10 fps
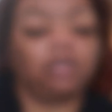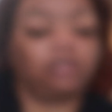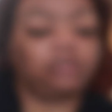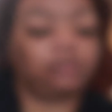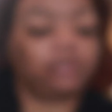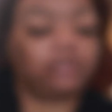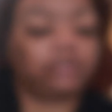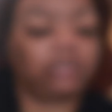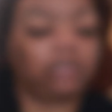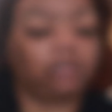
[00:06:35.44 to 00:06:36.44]
This one
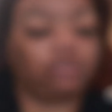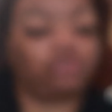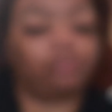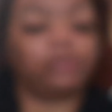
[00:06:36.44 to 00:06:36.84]
is the True